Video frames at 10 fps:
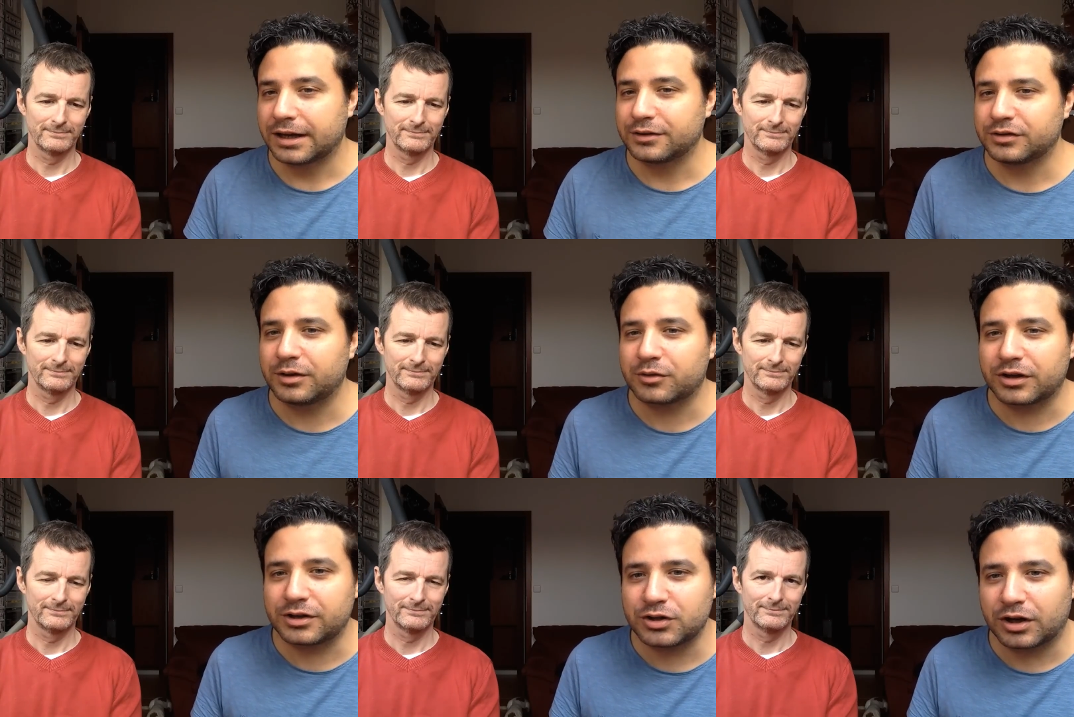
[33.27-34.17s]
Speaker 1: Uh, today we're
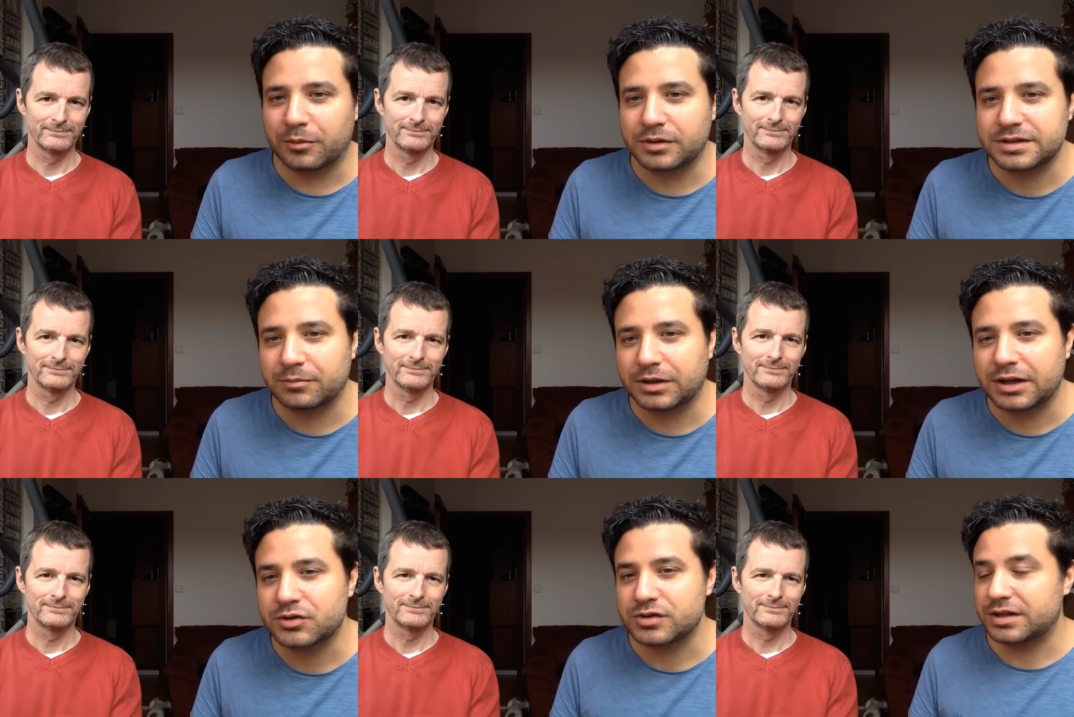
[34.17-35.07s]
going to talk about
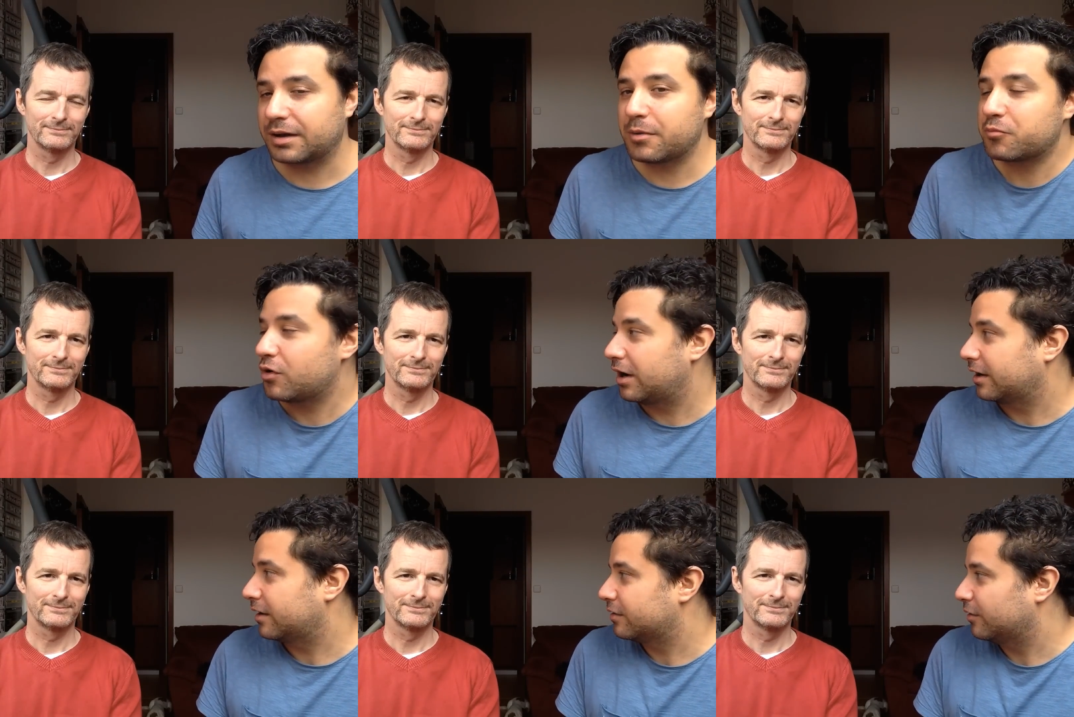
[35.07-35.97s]
something interesting. I'm in
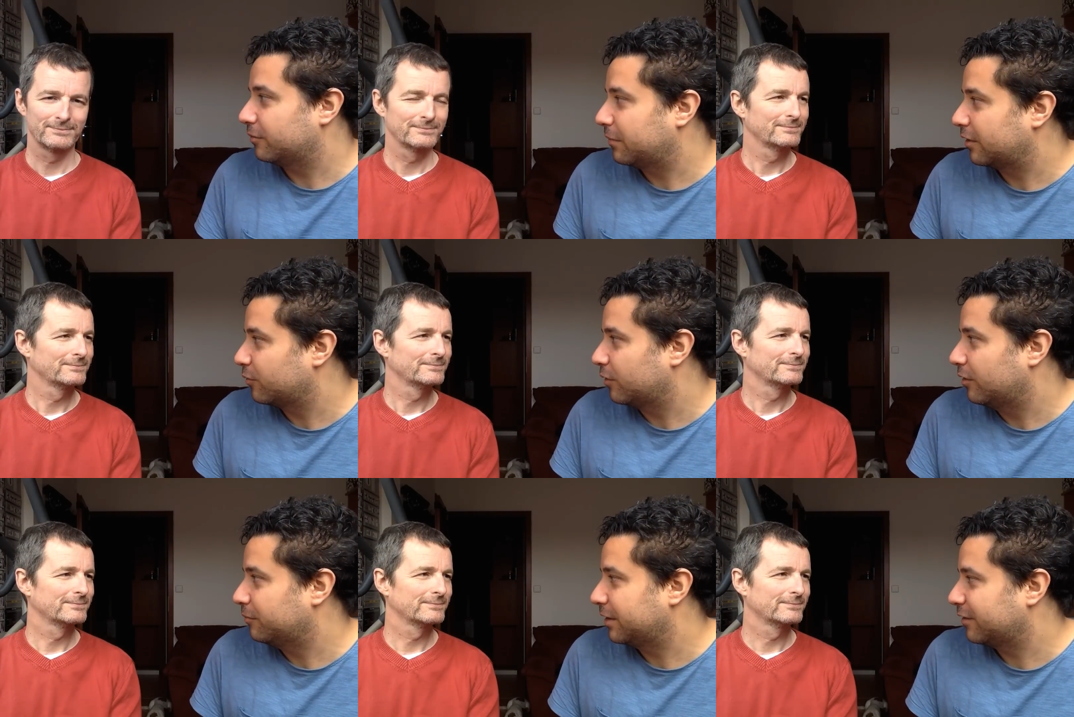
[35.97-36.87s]
Prague, and I thought might as
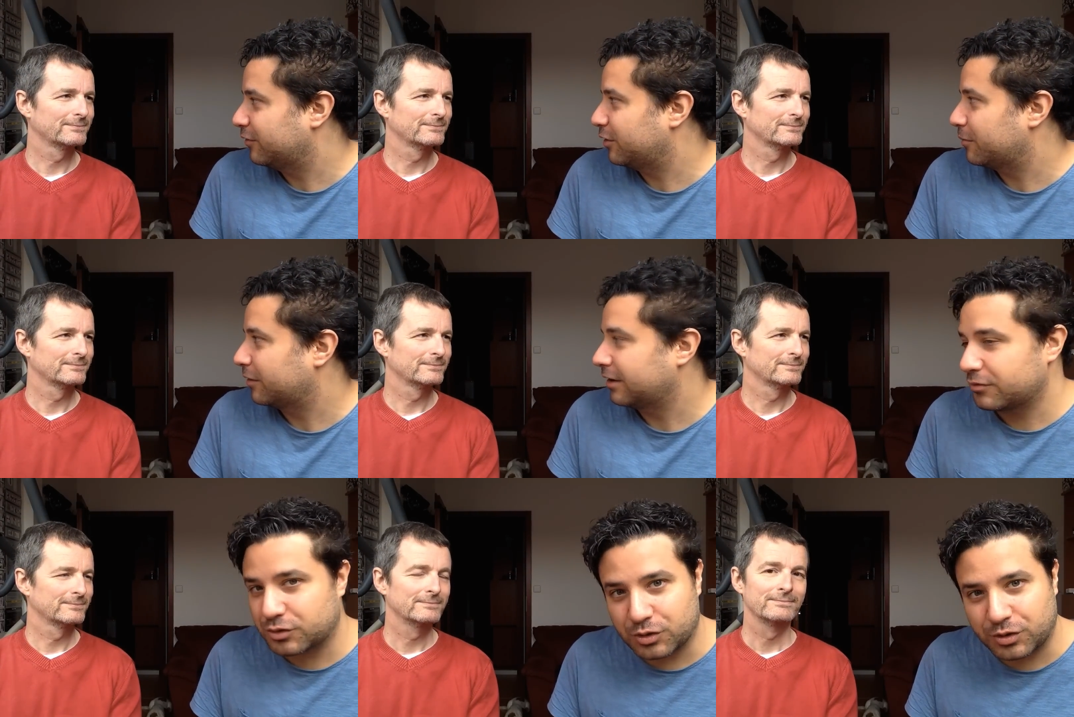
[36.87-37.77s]
well make a video about
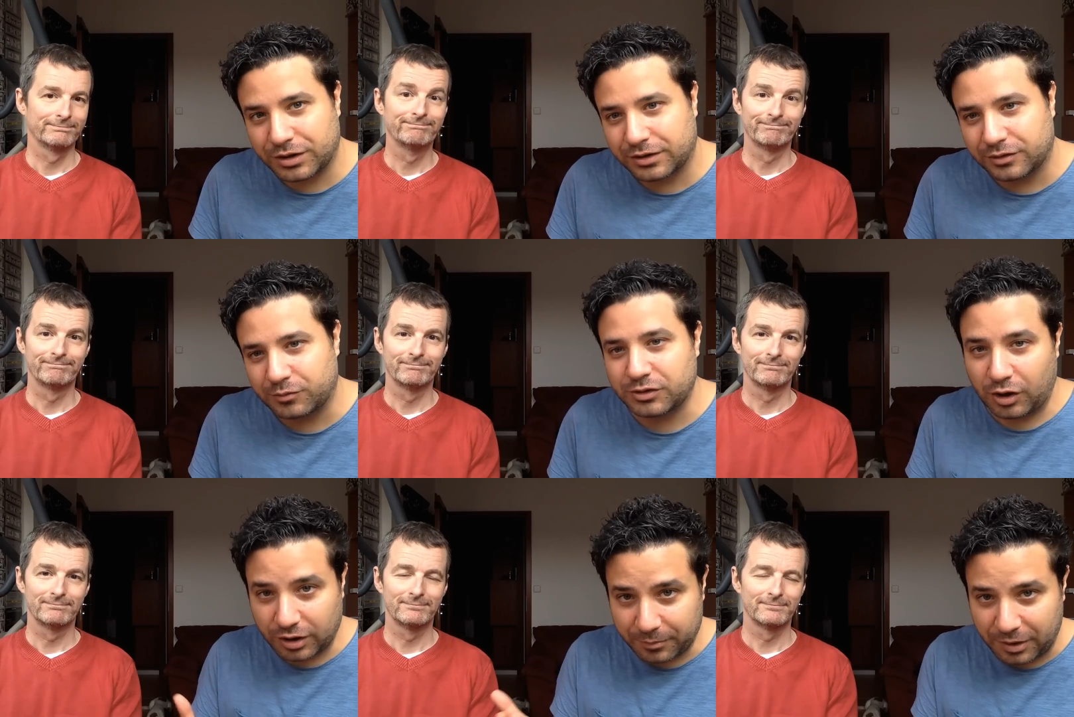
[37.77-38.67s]
language learning because we
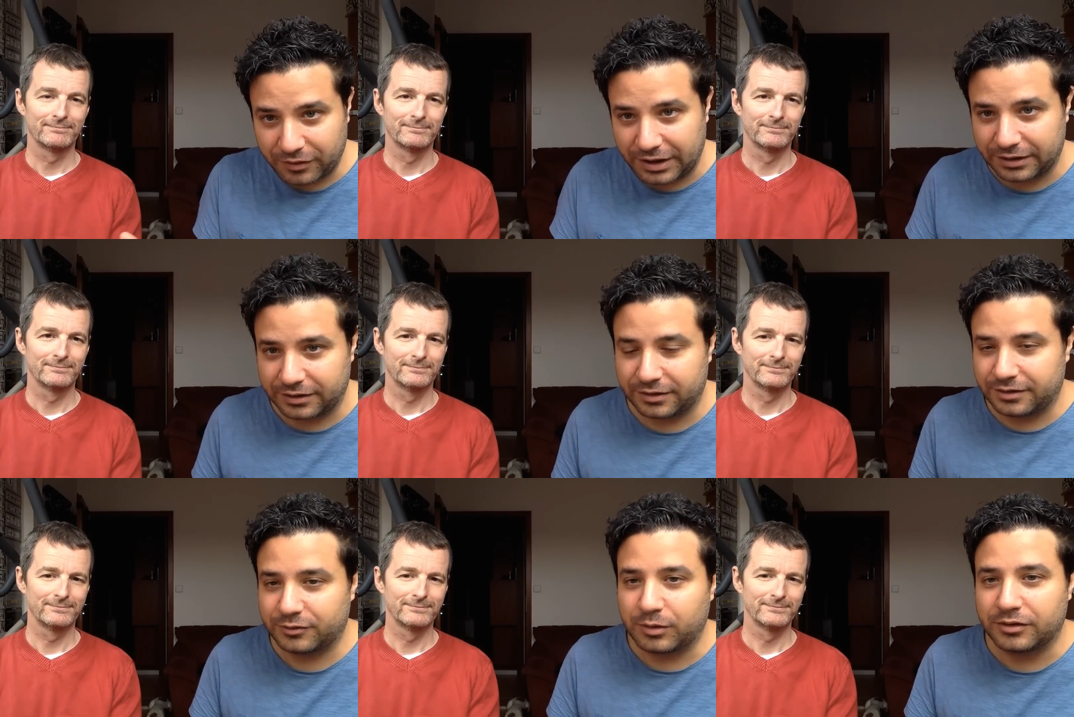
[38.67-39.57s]
talk about that uh,
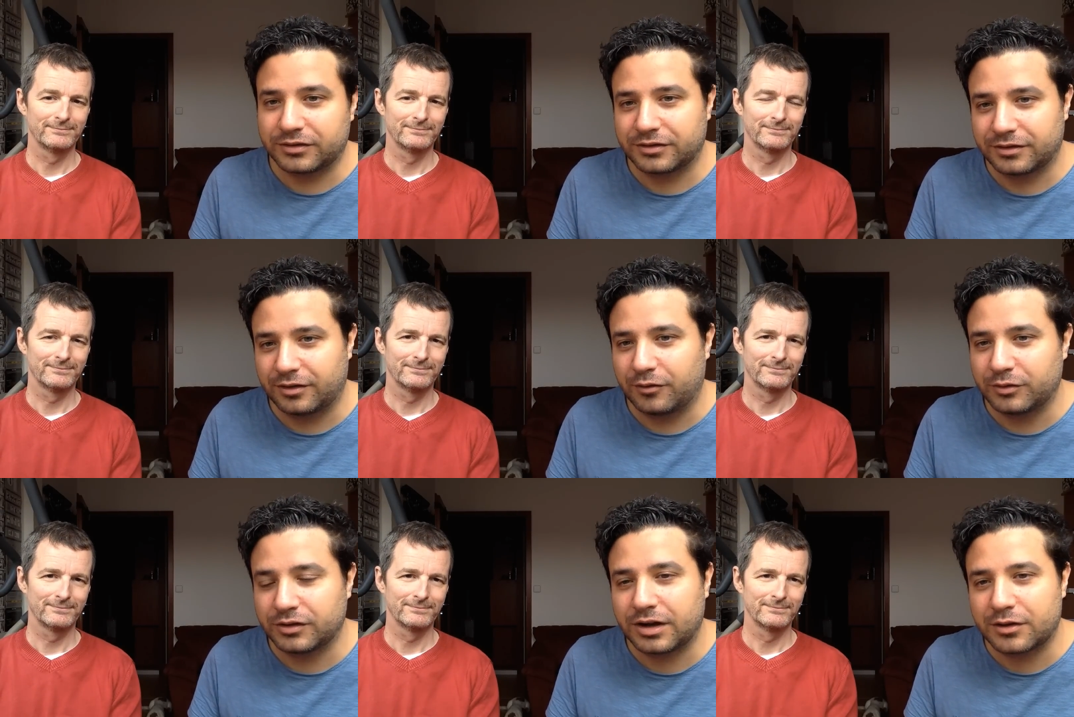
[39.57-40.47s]
as well as
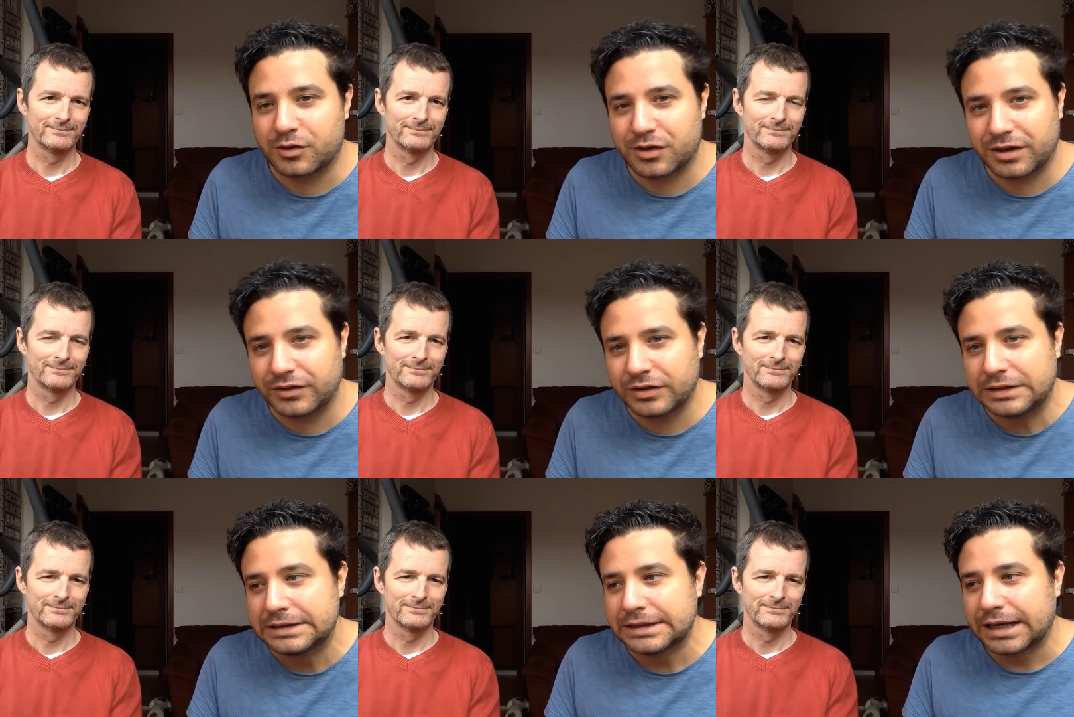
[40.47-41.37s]
obviously other things.
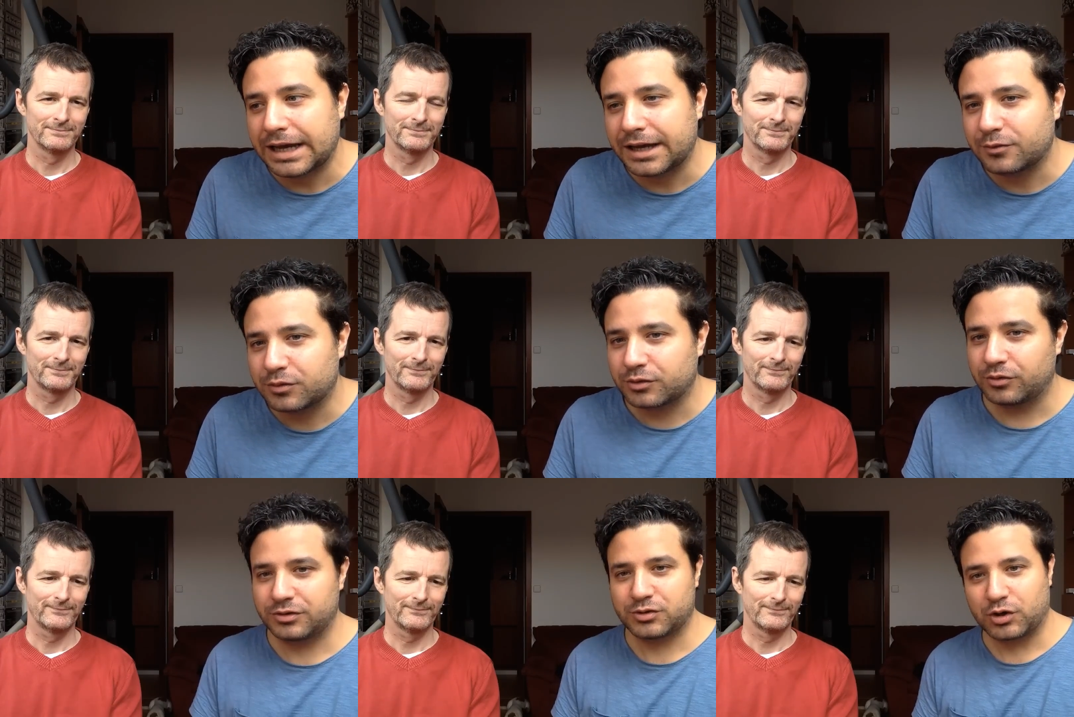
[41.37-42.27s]
And we're
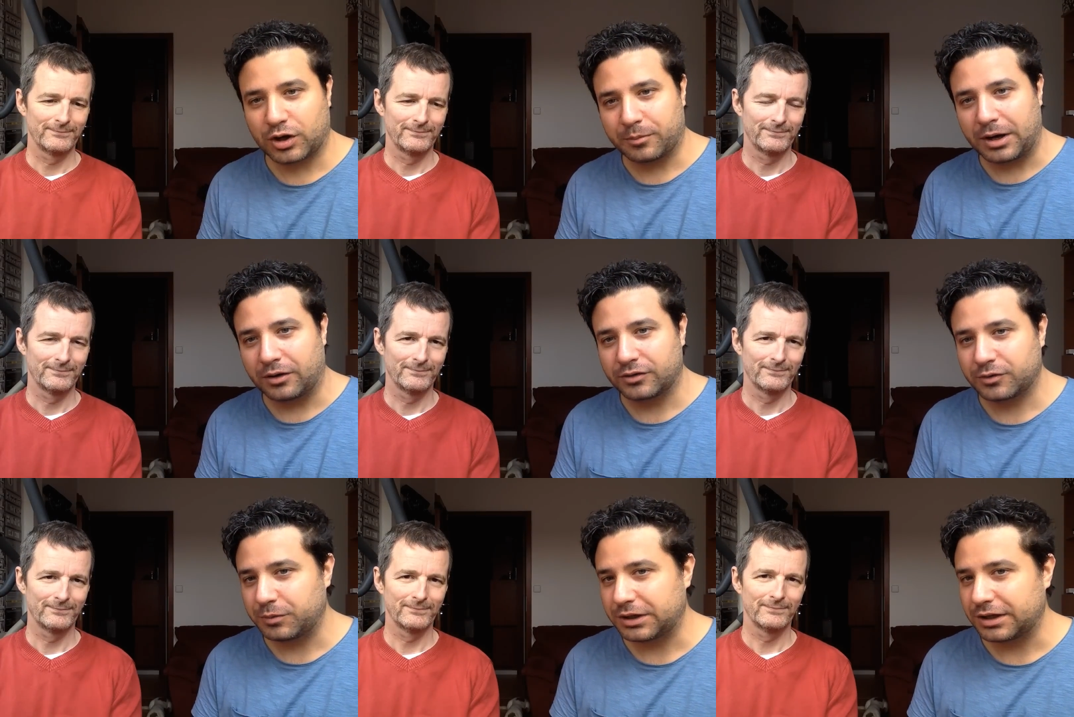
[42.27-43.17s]
going to talk about
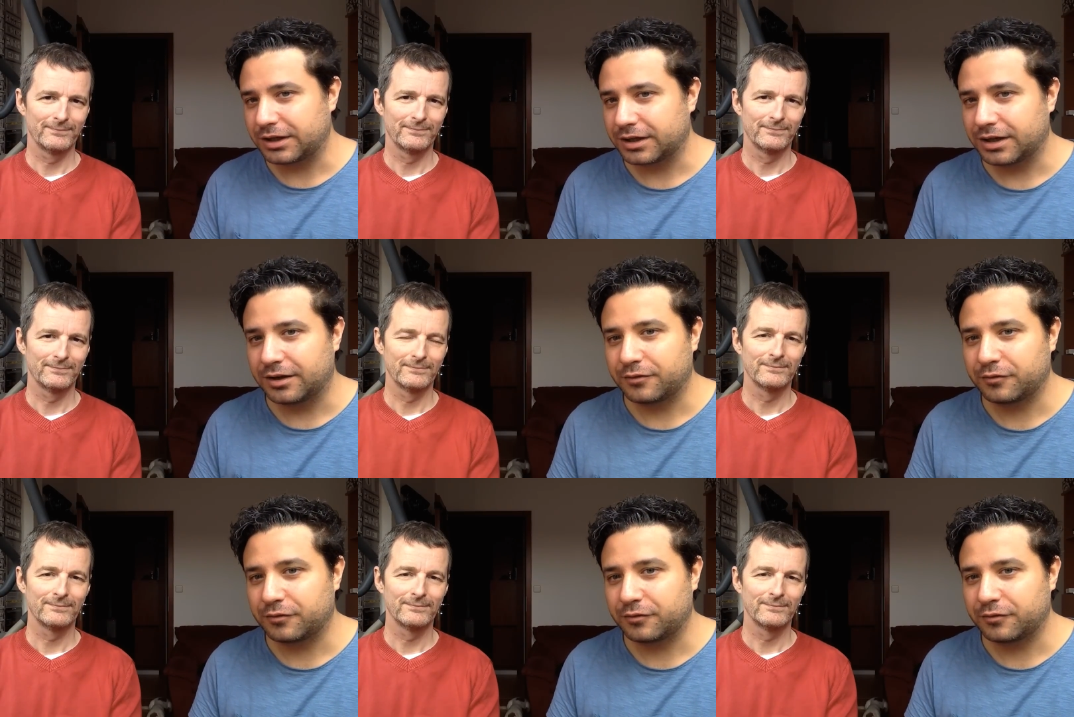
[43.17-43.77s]
speaking uh,